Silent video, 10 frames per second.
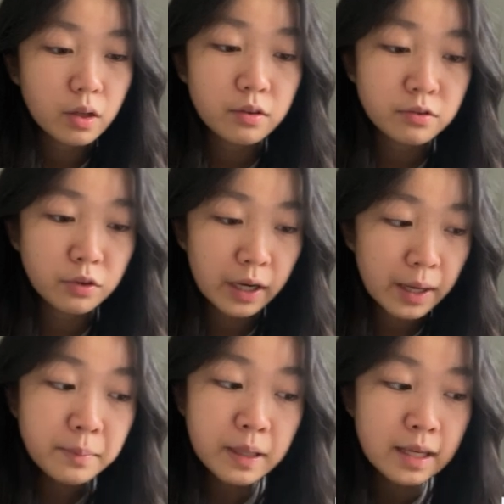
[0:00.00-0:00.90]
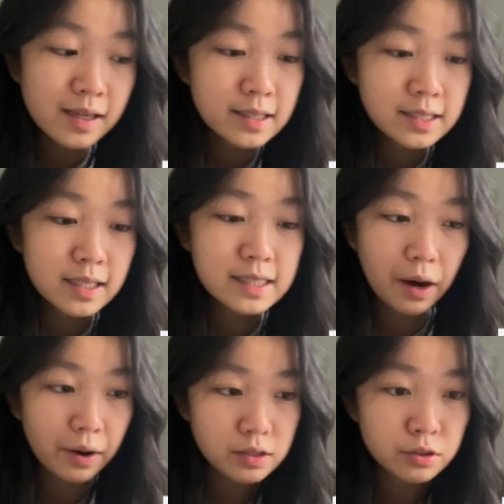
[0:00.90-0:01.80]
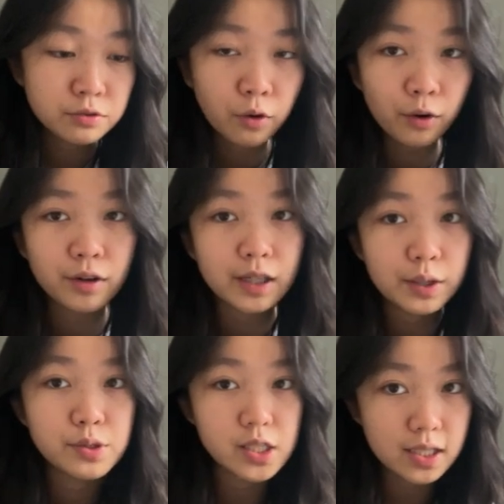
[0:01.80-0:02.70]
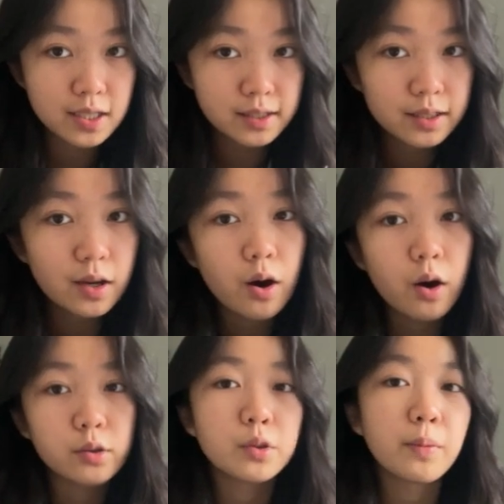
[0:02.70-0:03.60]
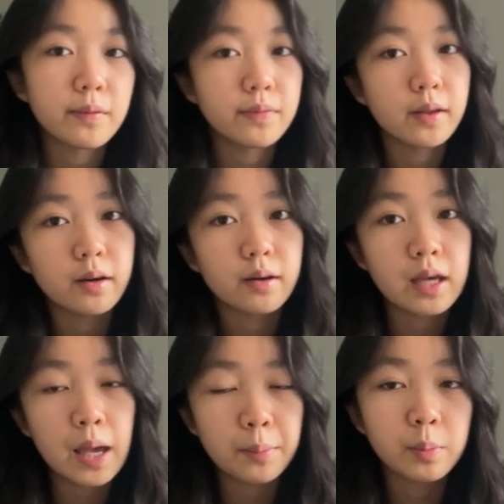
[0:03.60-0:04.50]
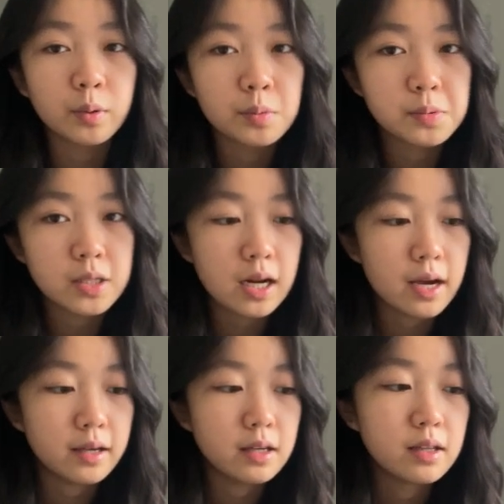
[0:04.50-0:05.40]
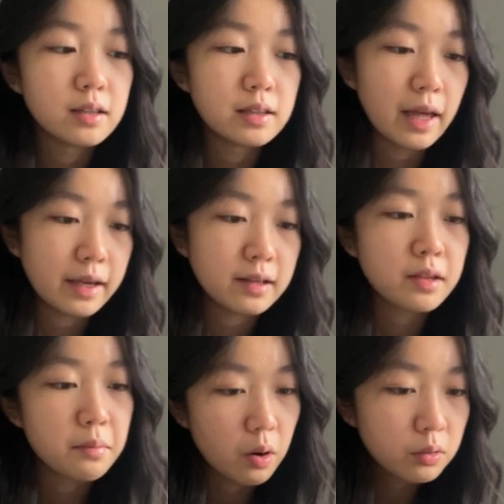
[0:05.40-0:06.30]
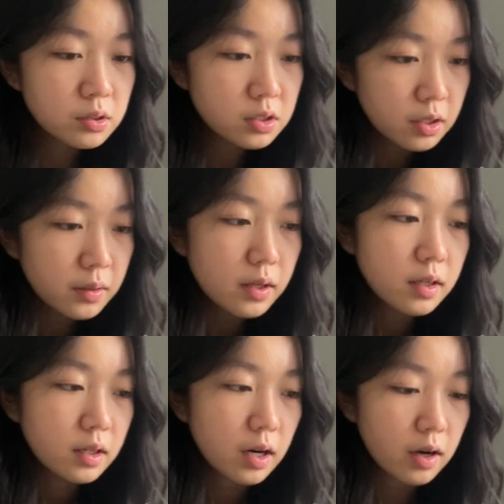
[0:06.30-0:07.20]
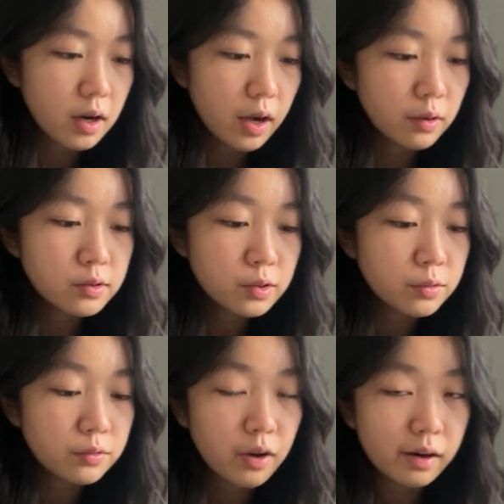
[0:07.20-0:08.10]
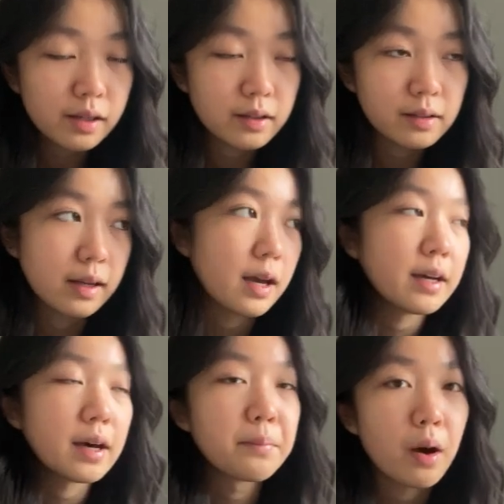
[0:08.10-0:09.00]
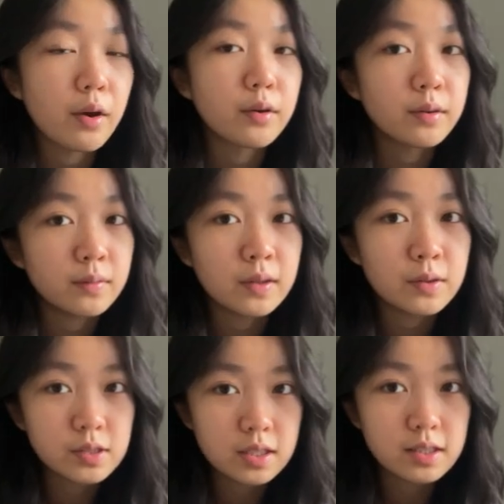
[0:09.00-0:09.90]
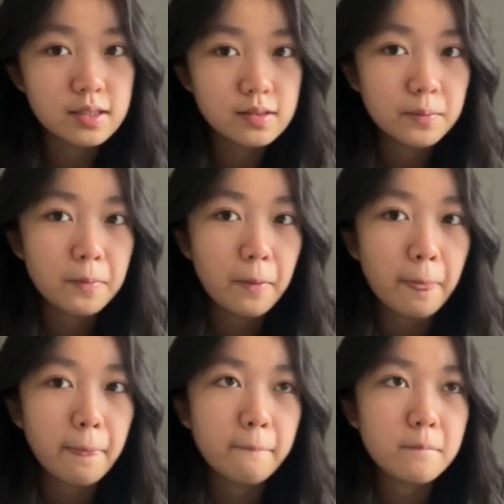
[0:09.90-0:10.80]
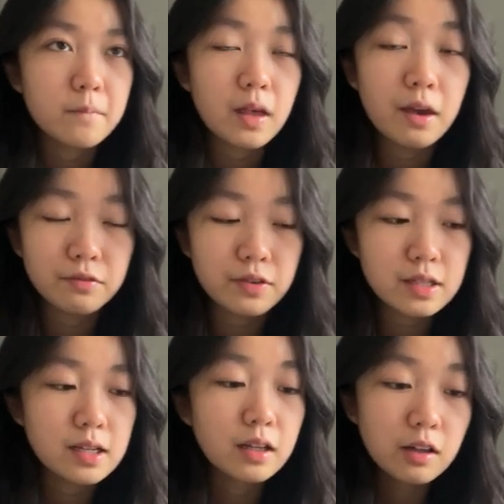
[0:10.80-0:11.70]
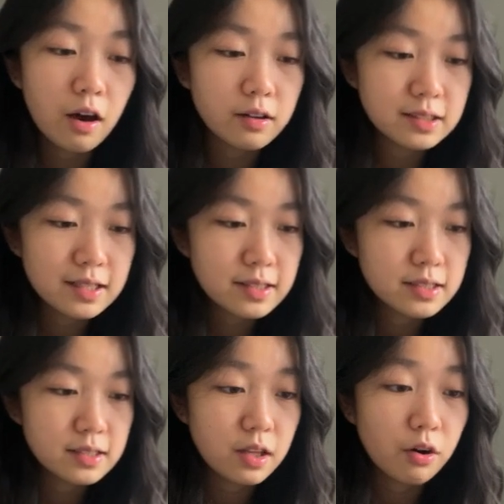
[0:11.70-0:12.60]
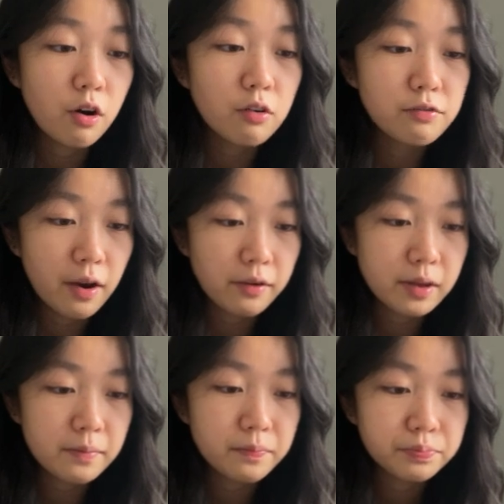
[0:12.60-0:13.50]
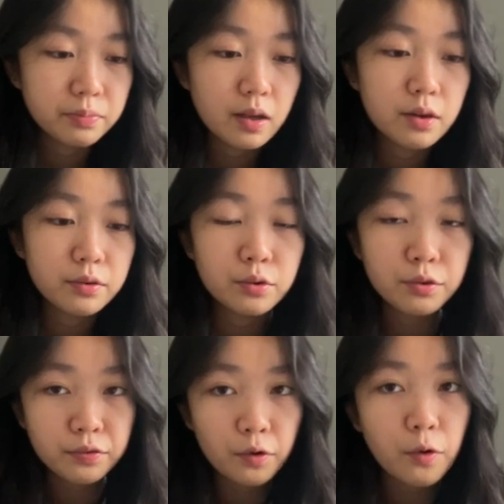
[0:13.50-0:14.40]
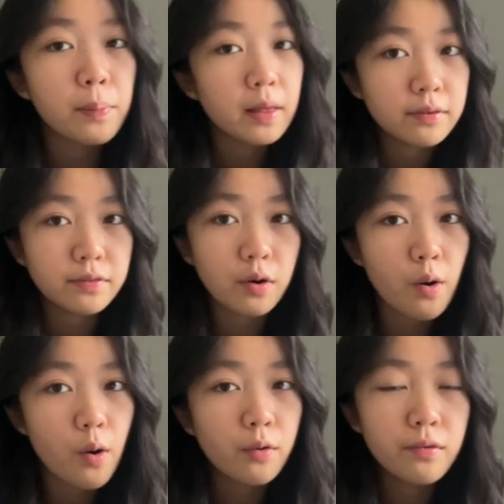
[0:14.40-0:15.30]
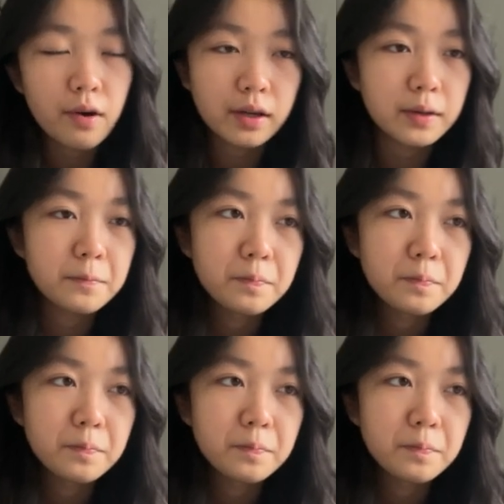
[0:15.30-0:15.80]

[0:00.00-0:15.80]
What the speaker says: for him, he is the director for New Jeans, also one of the K-pop groups that I like the most. I also I admire New Jeans MVs a lot since they're all very youthful, playful, very